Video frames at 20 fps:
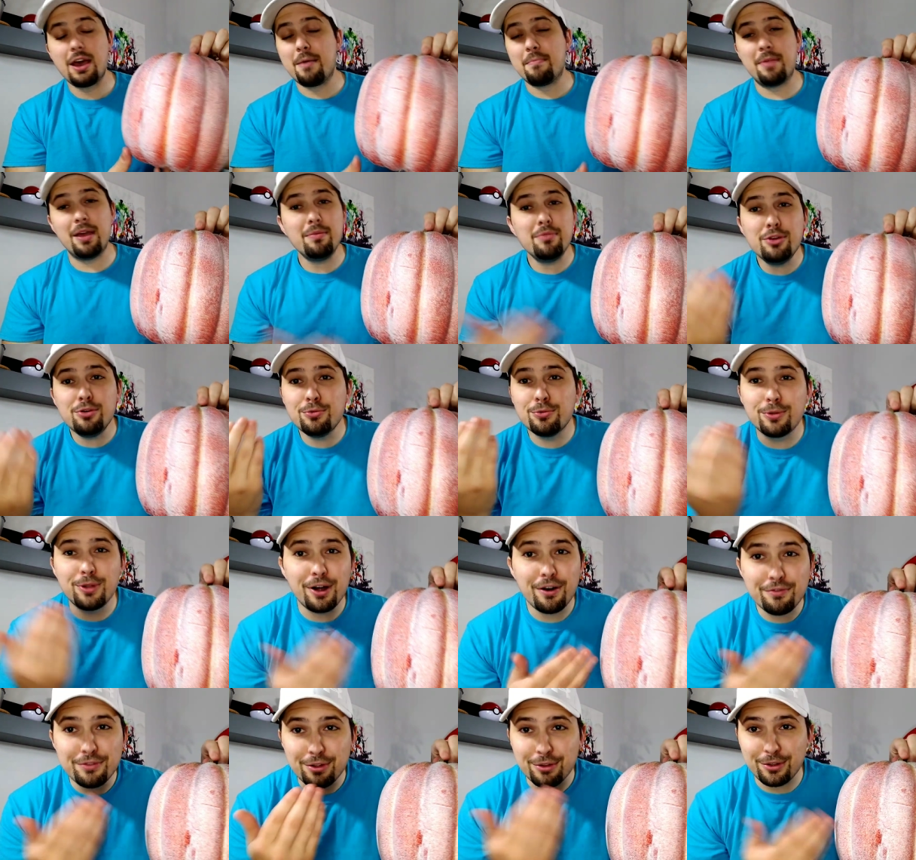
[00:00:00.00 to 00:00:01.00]
Maybe you
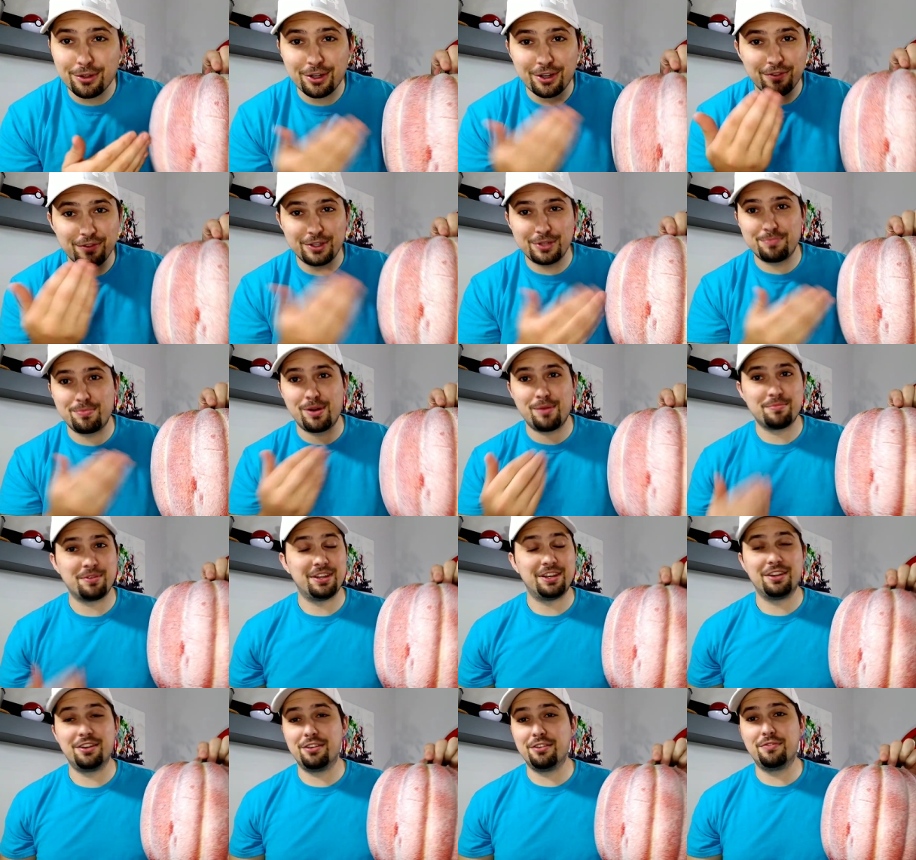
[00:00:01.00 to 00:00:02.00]
love the look of this
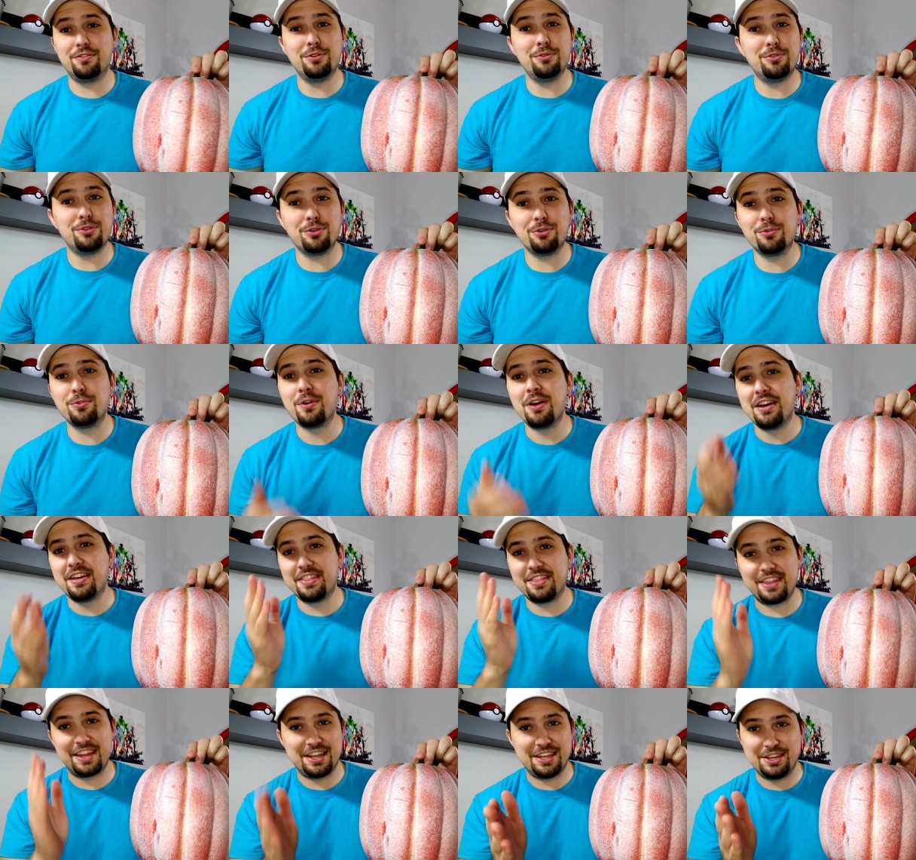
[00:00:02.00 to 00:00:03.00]
pumpkin, and if you do,
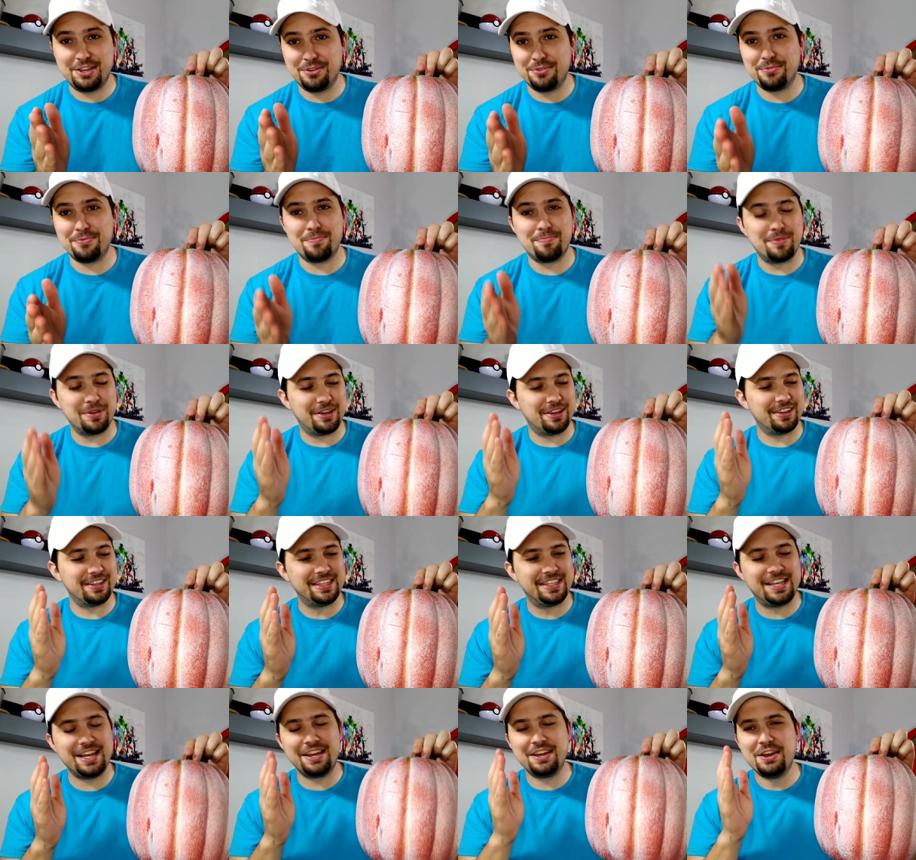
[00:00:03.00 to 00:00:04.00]
thank you,
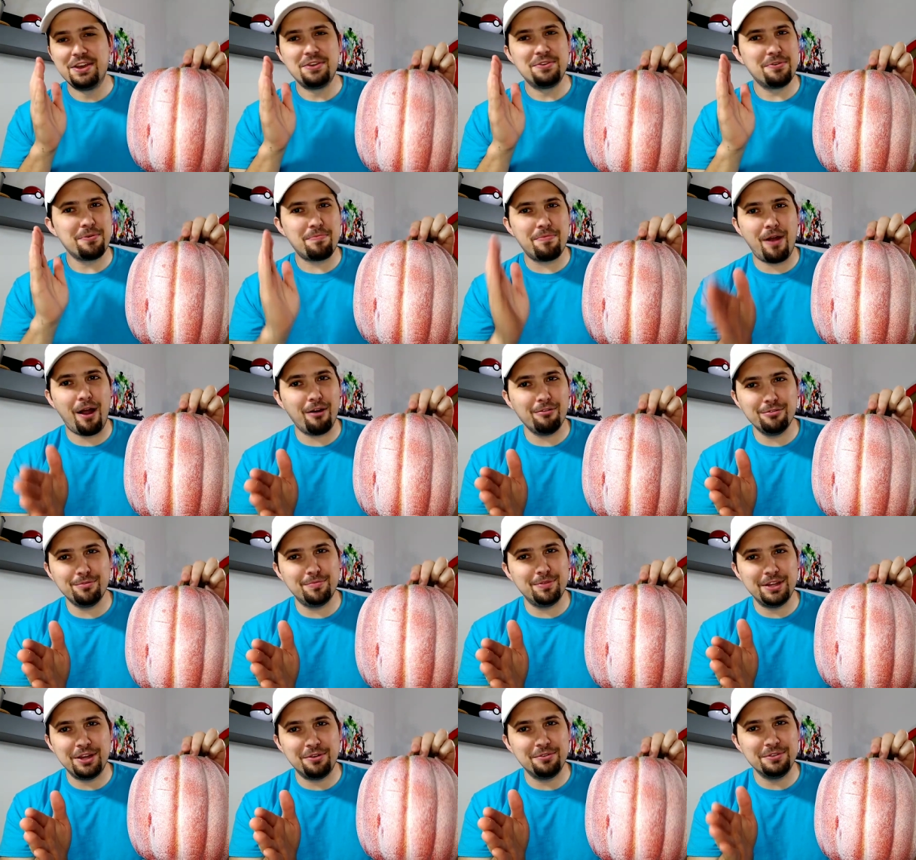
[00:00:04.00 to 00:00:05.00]
because you're
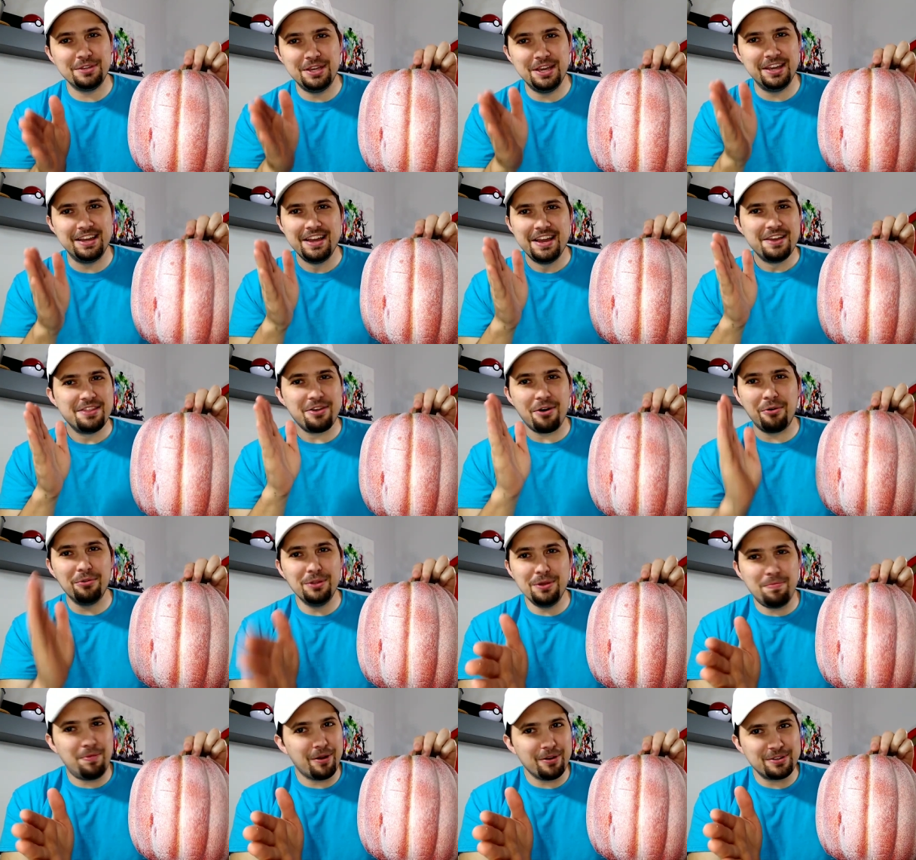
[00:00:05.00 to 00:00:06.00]
probably only the
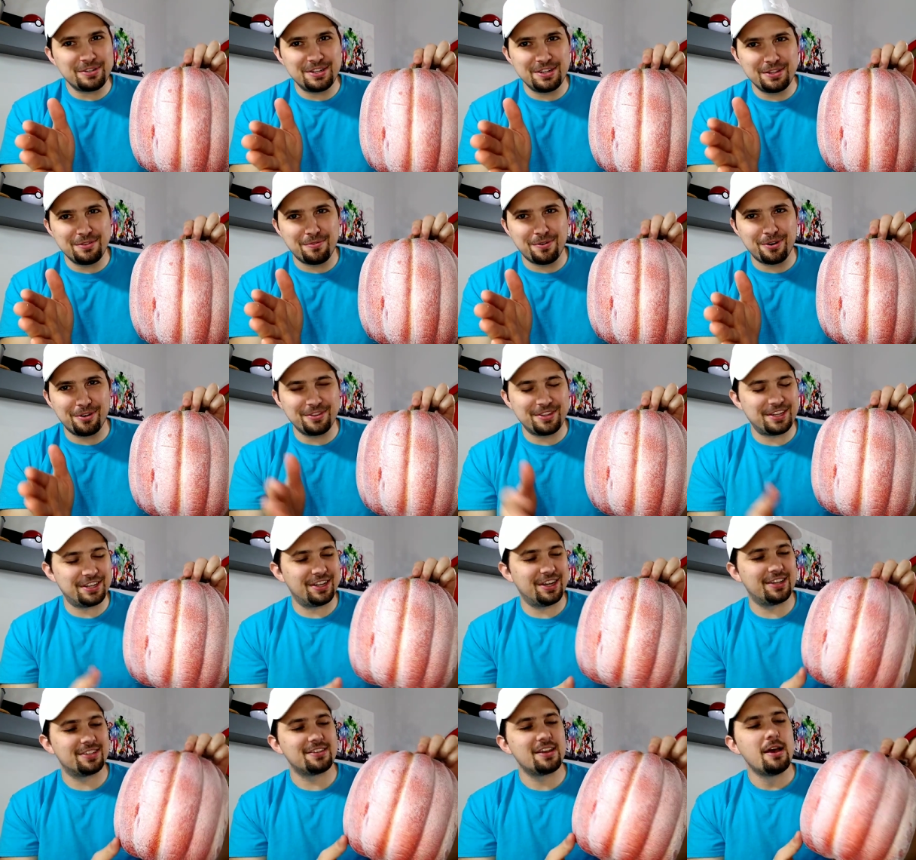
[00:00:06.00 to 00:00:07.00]
only person in the world that
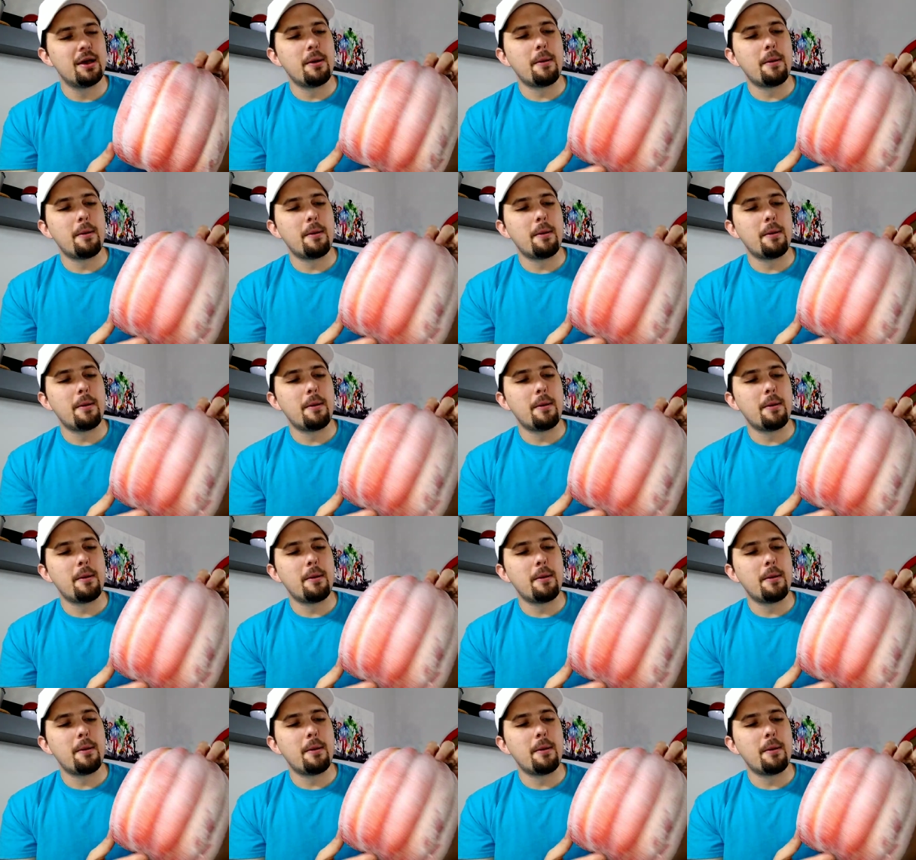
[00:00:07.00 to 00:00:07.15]
does.